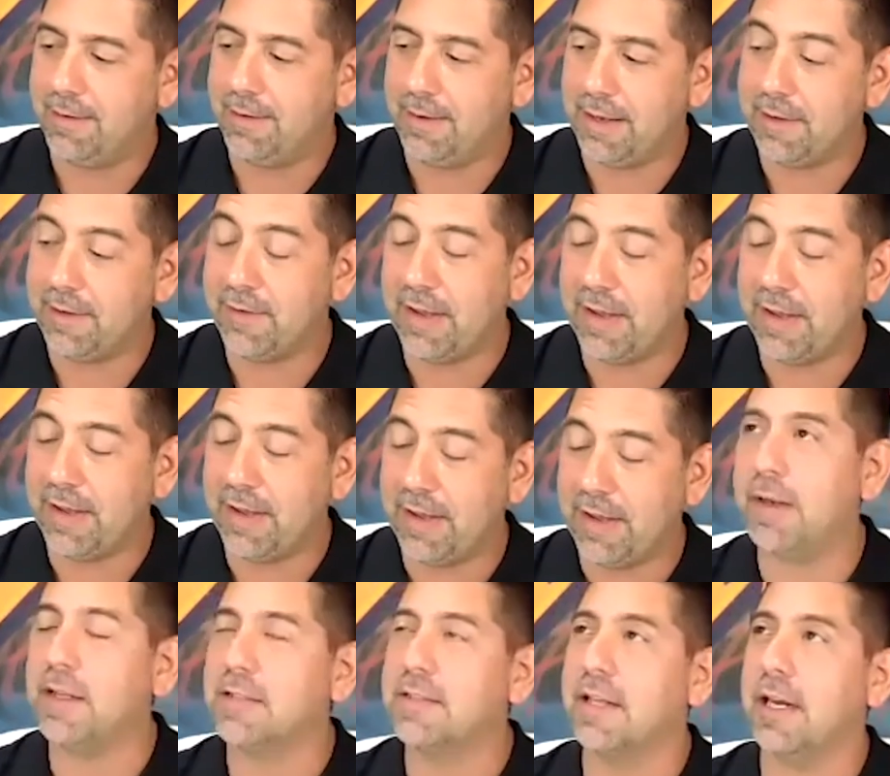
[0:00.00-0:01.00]
Yvette's been
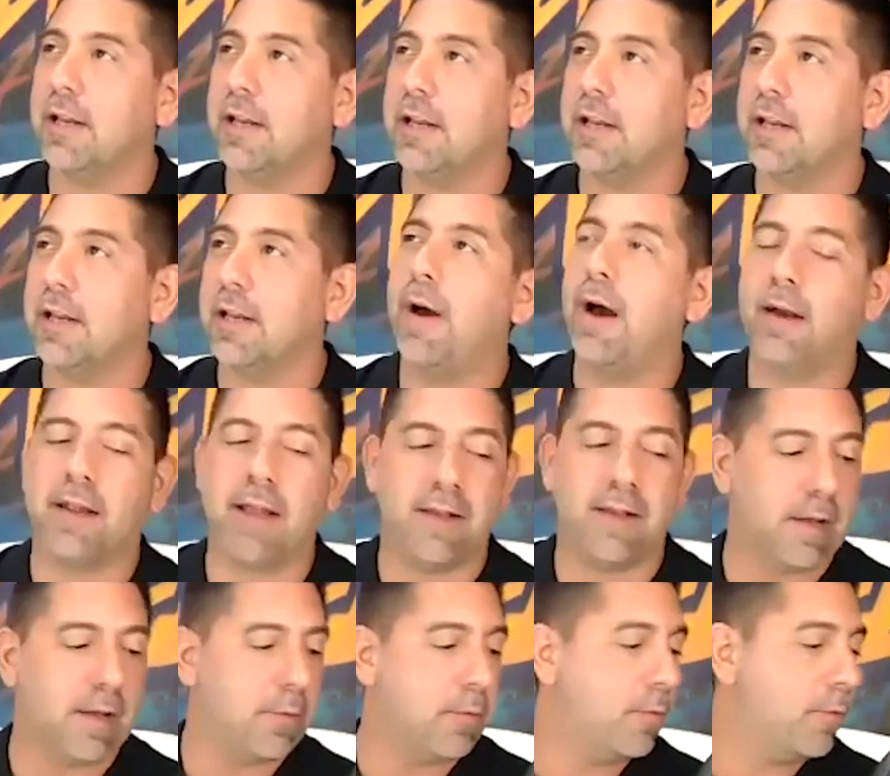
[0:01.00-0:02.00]
listening to a
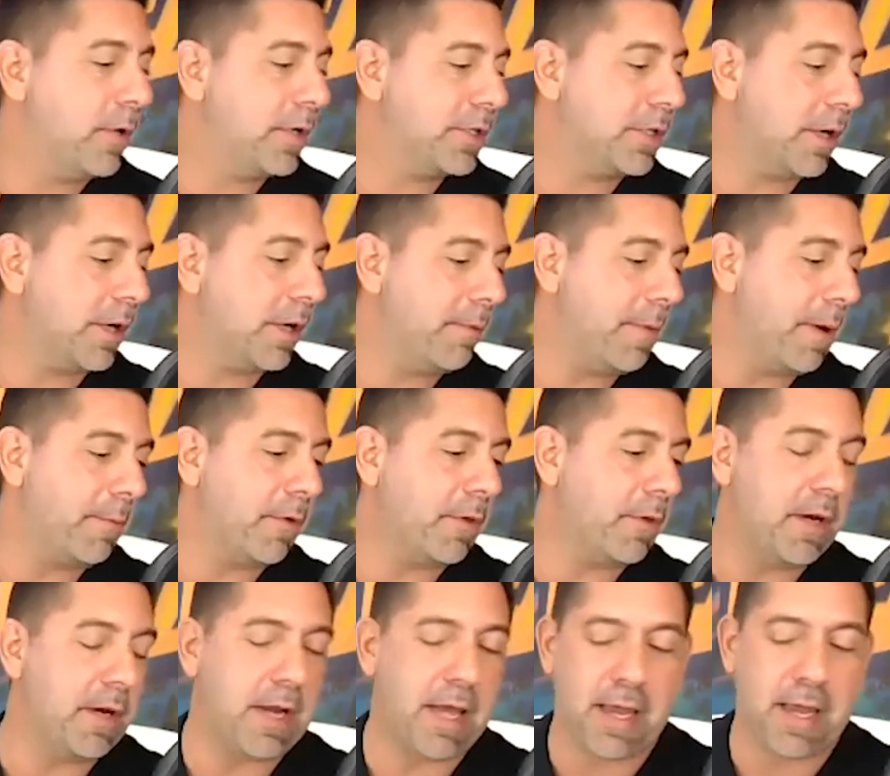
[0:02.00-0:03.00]
podcast. I wish I remember the
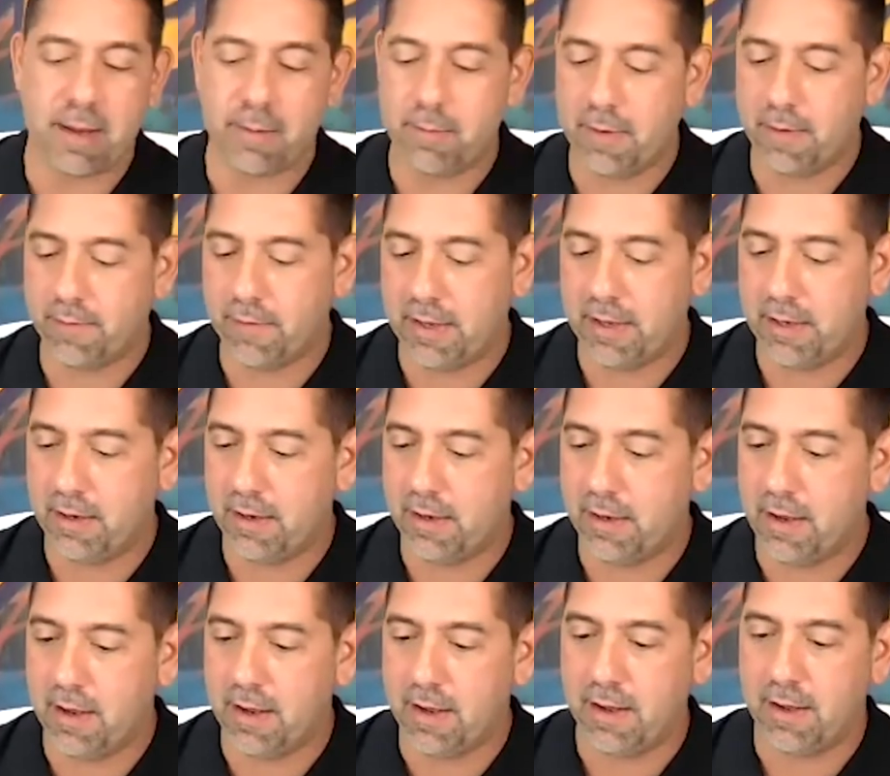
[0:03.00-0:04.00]
name of it.
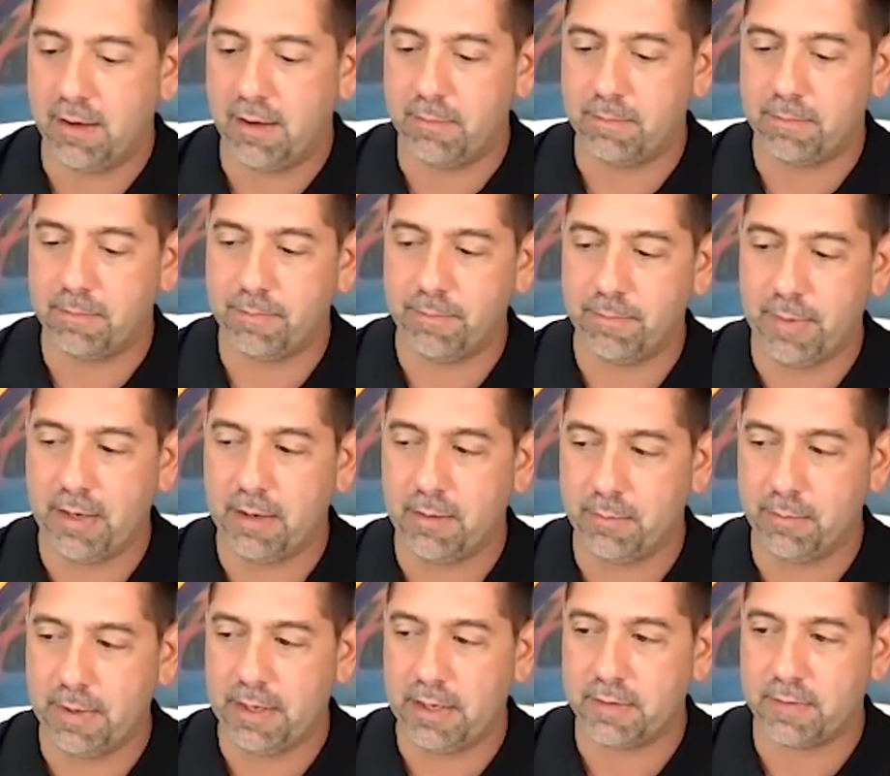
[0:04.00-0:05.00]

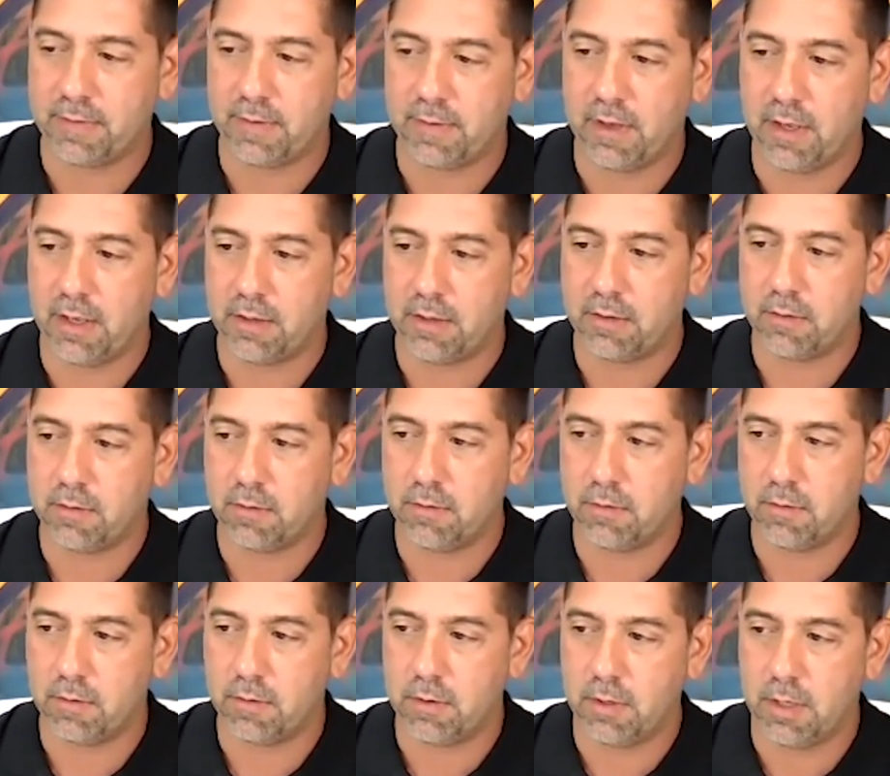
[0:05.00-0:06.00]
But it's
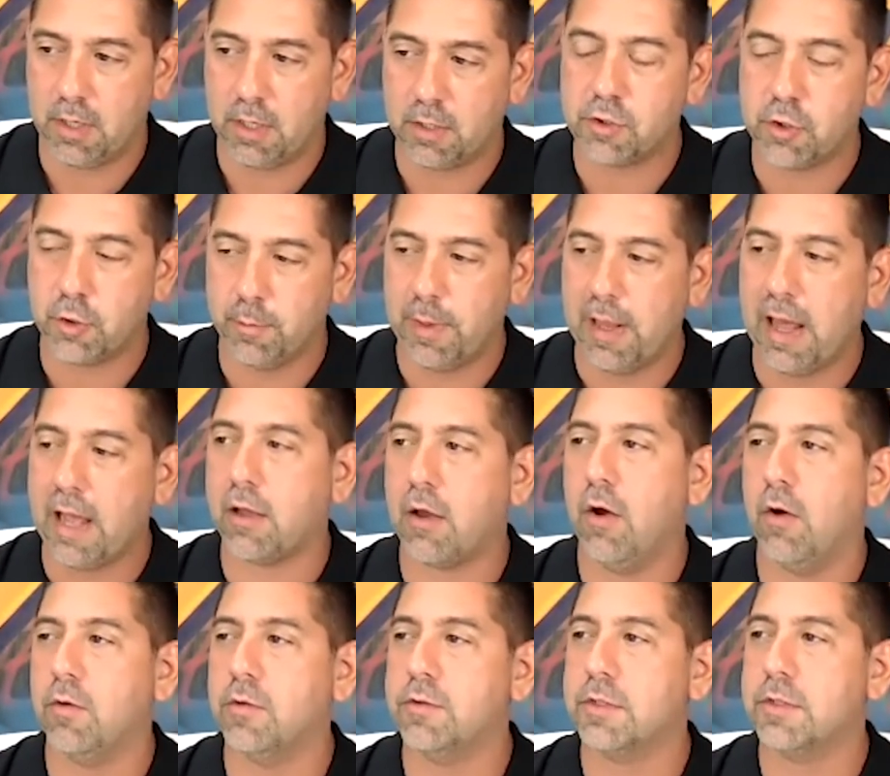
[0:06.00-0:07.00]
two Black
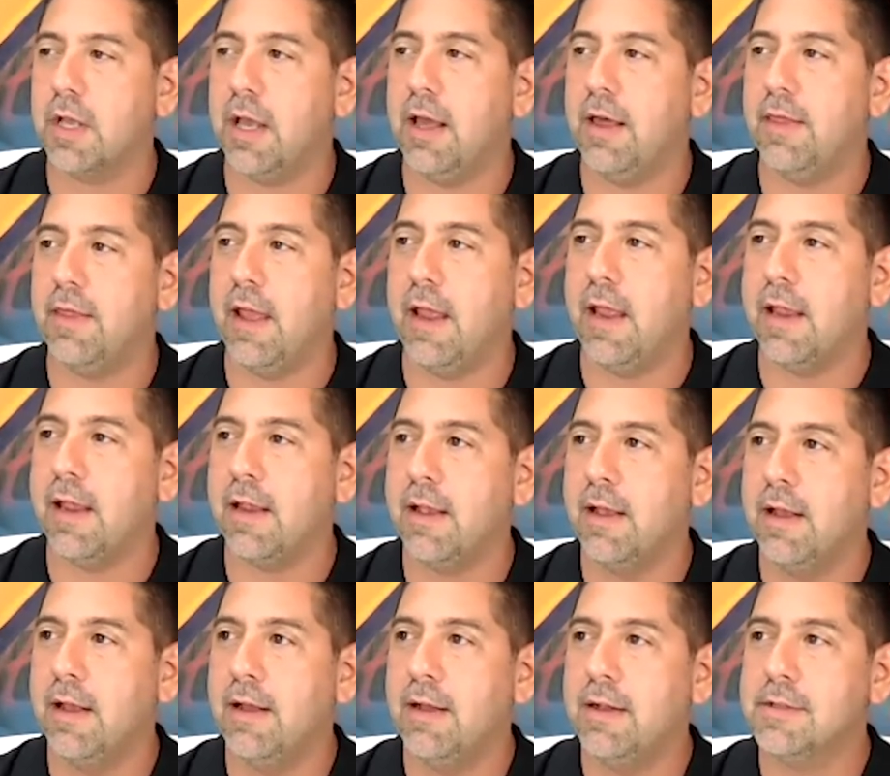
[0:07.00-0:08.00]
hosts, and they
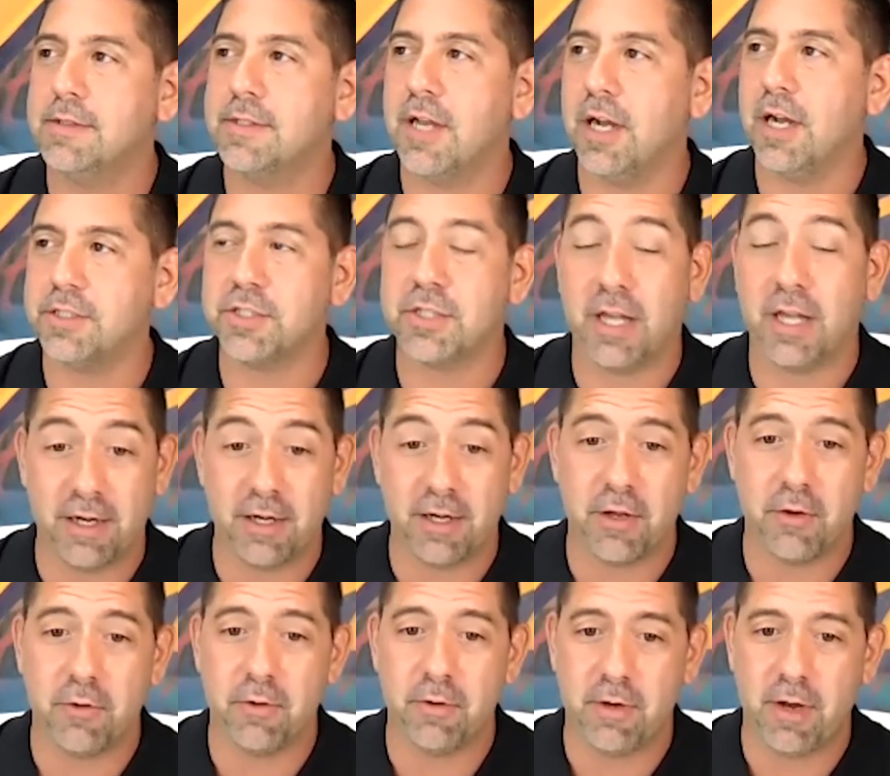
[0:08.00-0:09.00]
touched on, and
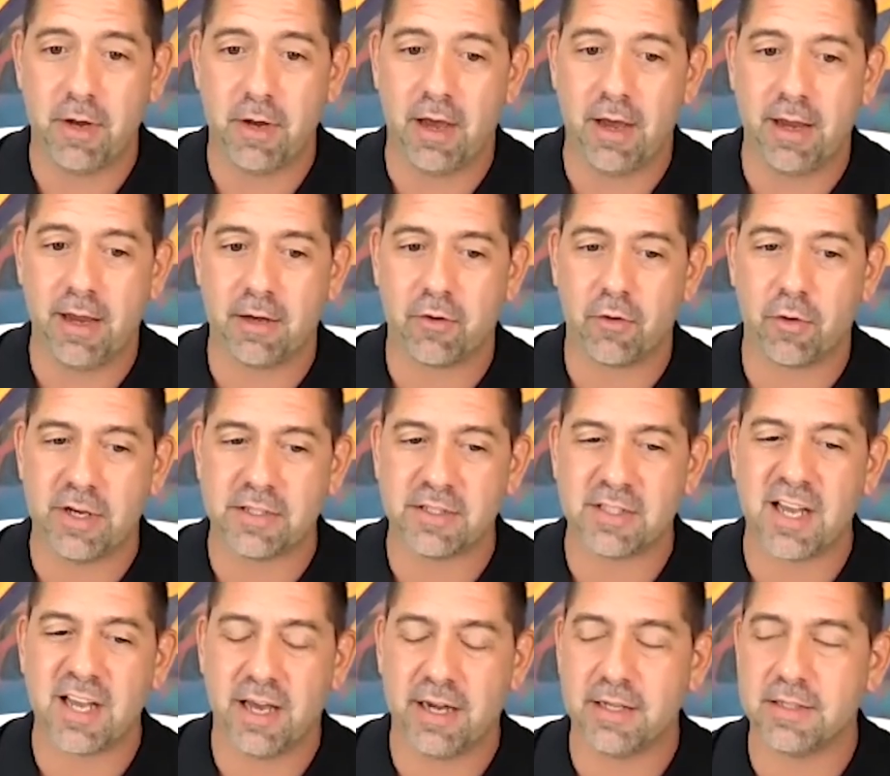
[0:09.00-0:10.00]
you and I and Chris
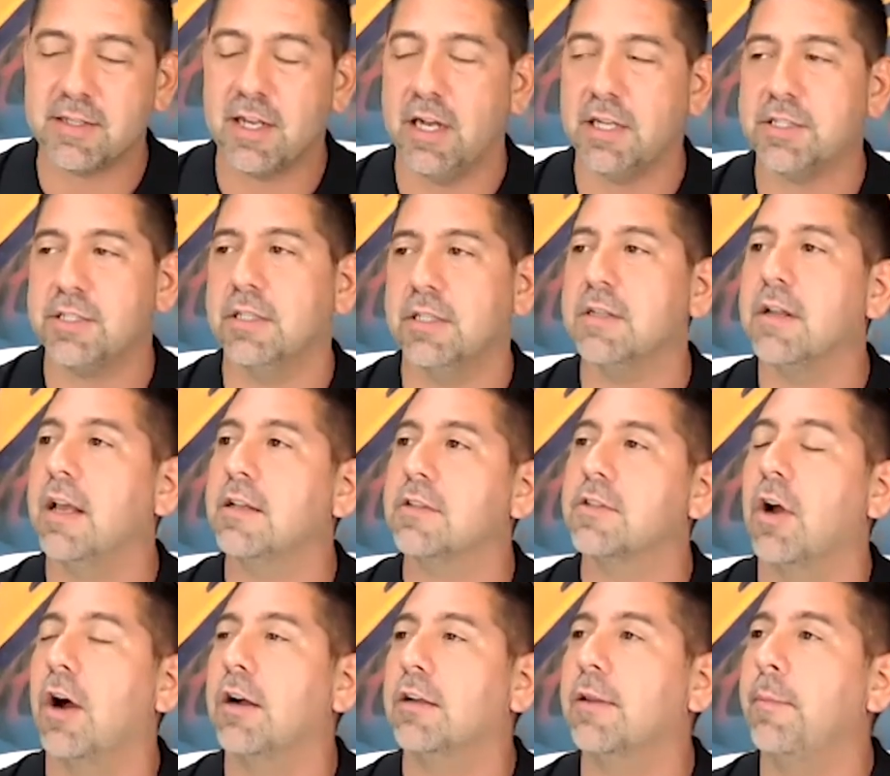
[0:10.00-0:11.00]
kind of touched and
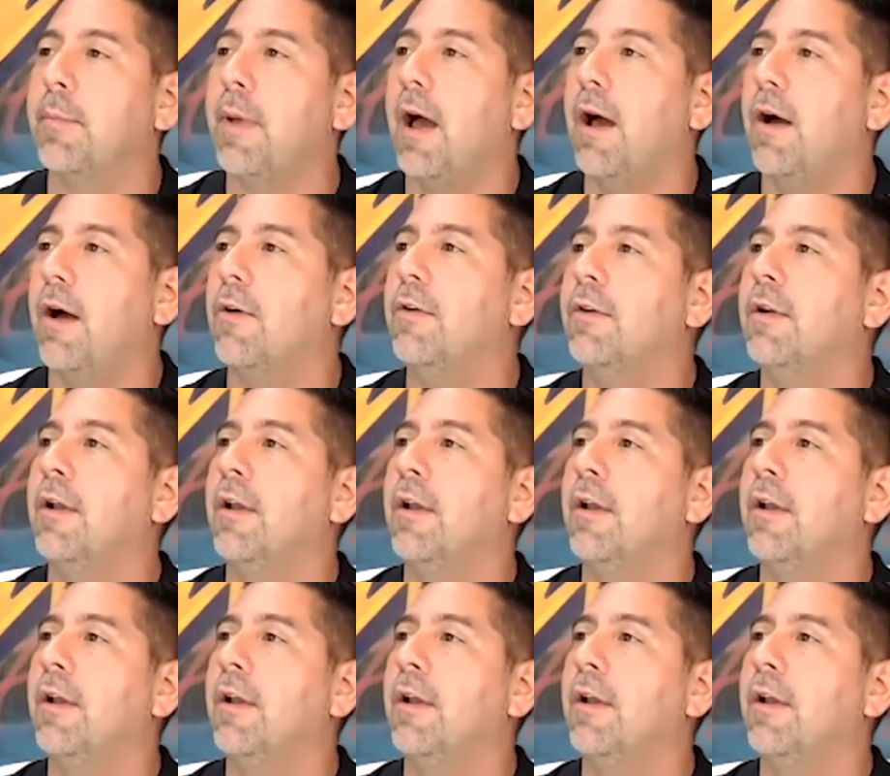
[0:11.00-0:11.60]
talked about